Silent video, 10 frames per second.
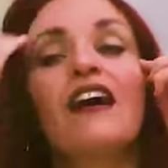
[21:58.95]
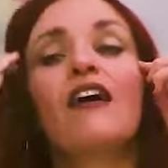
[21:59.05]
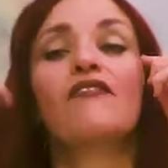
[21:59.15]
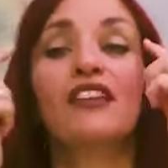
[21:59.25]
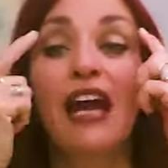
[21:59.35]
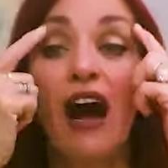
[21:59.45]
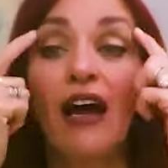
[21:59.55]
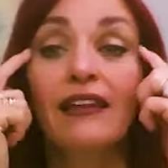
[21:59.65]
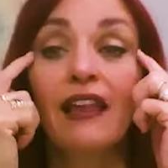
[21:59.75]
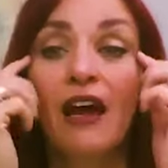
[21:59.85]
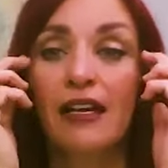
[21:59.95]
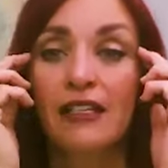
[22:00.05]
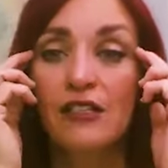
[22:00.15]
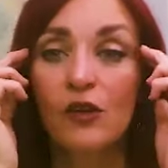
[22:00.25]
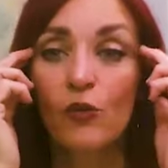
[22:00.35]
of the eye
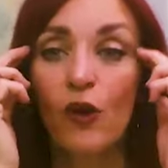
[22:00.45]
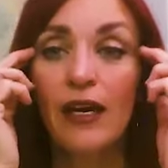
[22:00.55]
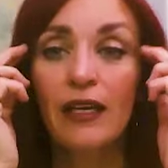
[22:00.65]
line. So right